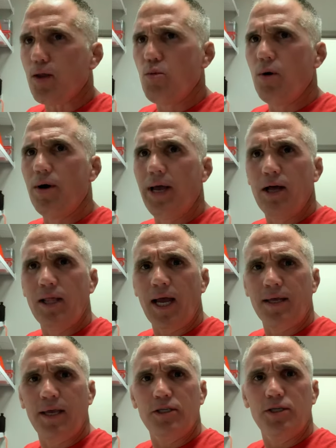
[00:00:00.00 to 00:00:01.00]
Well, hell, I
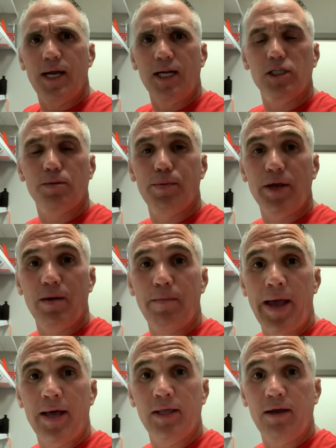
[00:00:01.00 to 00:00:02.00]
guess you got to spray the
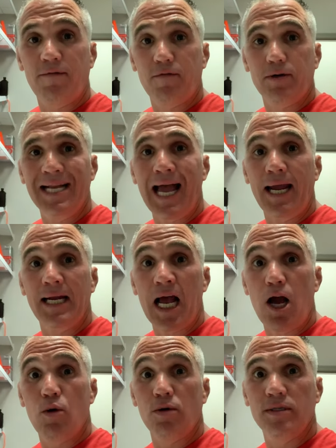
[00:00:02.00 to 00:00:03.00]
mat like for 9
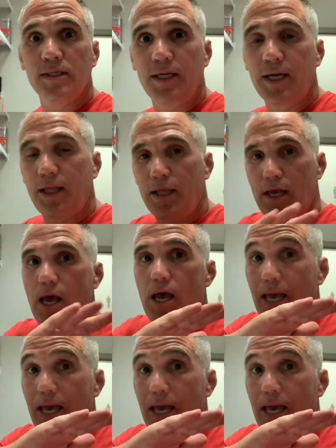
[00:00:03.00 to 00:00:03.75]
hours to get